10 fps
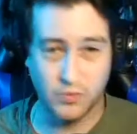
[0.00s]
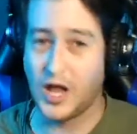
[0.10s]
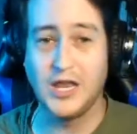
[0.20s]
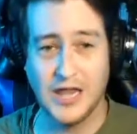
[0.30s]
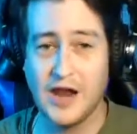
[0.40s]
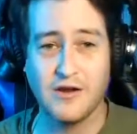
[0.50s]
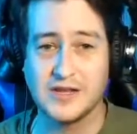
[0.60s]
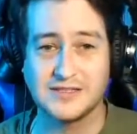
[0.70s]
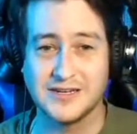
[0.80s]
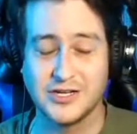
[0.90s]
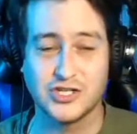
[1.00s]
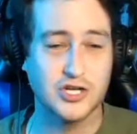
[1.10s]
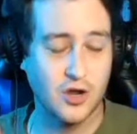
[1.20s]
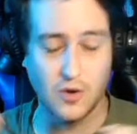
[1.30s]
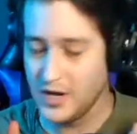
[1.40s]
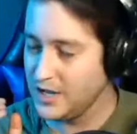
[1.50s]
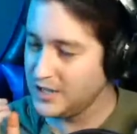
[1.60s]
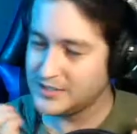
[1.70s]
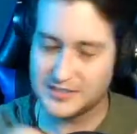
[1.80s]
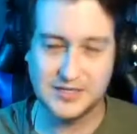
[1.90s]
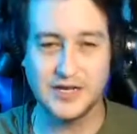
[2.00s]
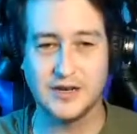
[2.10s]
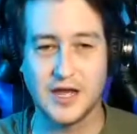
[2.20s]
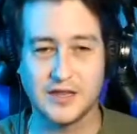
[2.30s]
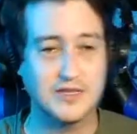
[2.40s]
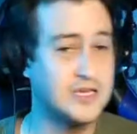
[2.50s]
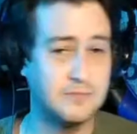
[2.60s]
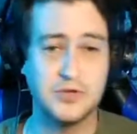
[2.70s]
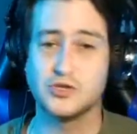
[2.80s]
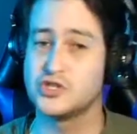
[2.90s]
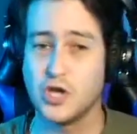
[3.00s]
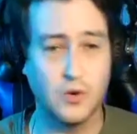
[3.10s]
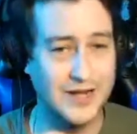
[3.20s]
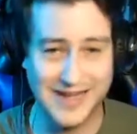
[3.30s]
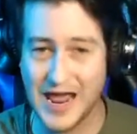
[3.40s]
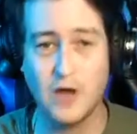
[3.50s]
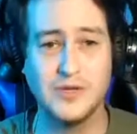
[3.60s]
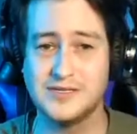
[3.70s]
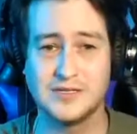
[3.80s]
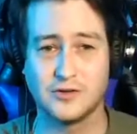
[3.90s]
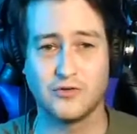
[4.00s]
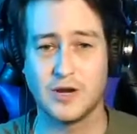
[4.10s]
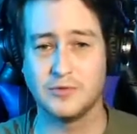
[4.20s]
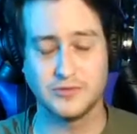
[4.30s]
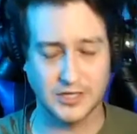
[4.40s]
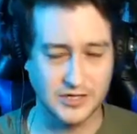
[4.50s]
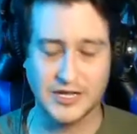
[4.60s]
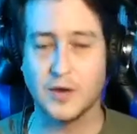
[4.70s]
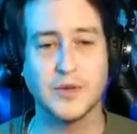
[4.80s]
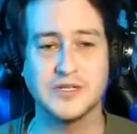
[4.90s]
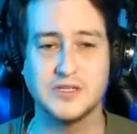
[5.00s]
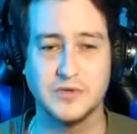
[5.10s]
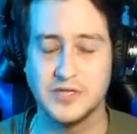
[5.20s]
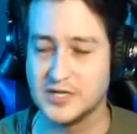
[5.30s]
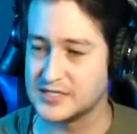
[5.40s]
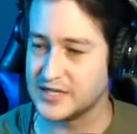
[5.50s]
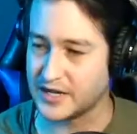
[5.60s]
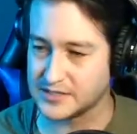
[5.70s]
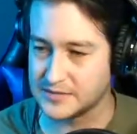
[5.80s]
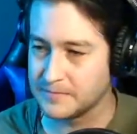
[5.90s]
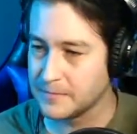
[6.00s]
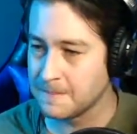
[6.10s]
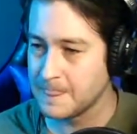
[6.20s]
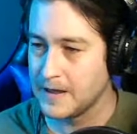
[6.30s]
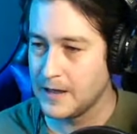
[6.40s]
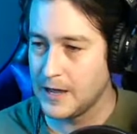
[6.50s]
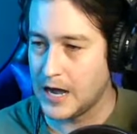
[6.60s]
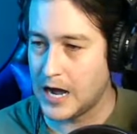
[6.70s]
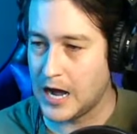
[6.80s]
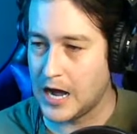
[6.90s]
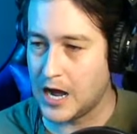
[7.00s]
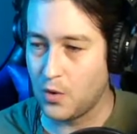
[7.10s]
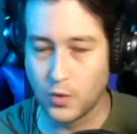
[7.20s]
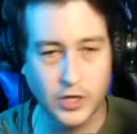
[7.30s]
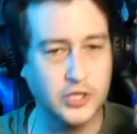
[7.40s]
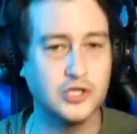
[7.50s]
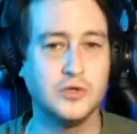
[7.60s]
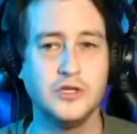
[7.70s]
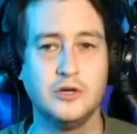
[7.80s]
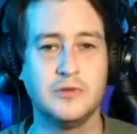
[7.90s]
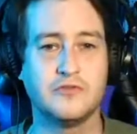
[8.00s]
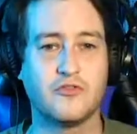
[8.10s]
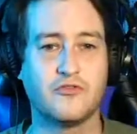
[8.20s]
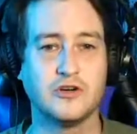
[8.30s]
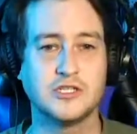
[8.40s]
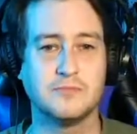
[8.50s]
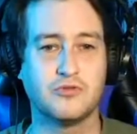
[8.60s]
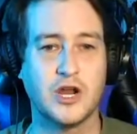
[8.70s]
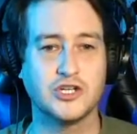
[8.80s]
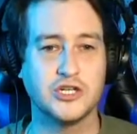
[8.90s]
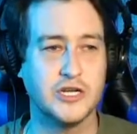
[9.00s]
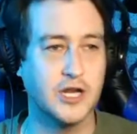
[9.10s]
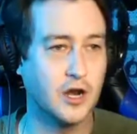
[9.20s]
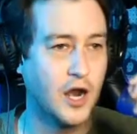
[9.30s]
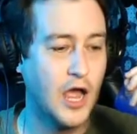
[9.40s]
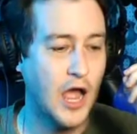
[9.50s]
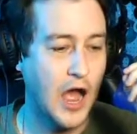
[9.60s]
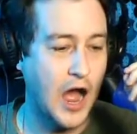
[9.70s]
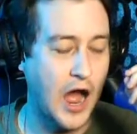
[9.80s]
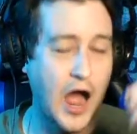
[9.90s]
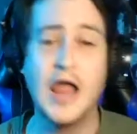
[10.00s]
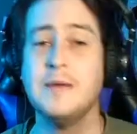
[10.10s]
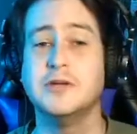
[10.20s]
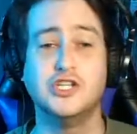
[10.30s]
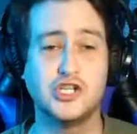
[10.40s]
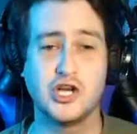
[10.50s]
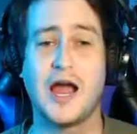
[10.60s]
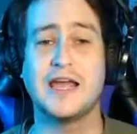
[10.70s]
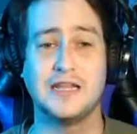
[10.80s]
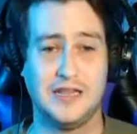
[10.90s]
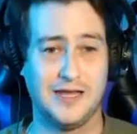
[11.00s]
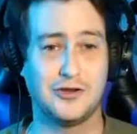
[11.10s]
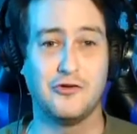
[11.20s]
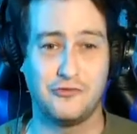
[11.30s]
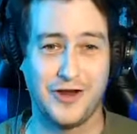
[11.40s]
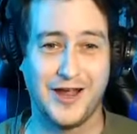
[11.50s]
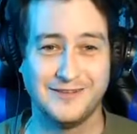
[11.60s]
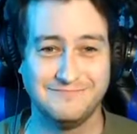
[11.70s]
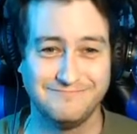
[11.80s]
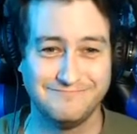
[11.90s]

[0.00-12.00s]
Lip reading: hilarious in his show, in the Key and Peele show. Now he's an incredible director. I can't wait to see what he does next. We're going to do a little bit of a first impression here. I am a giant Lego fan.